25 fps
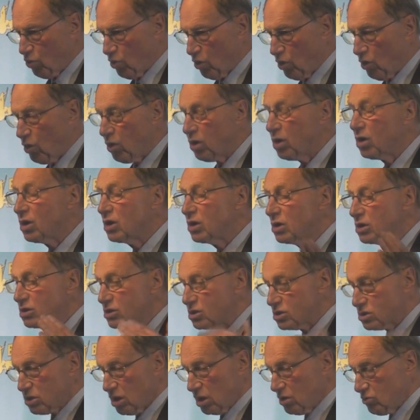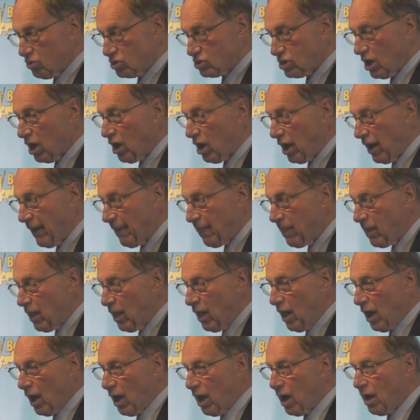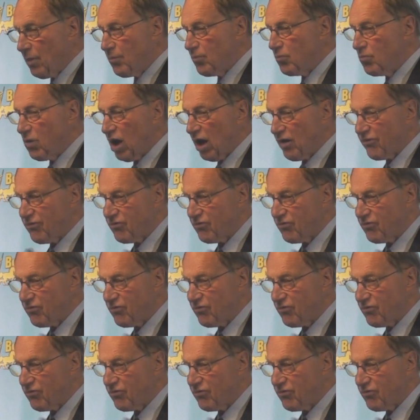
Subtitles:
War, so was I. My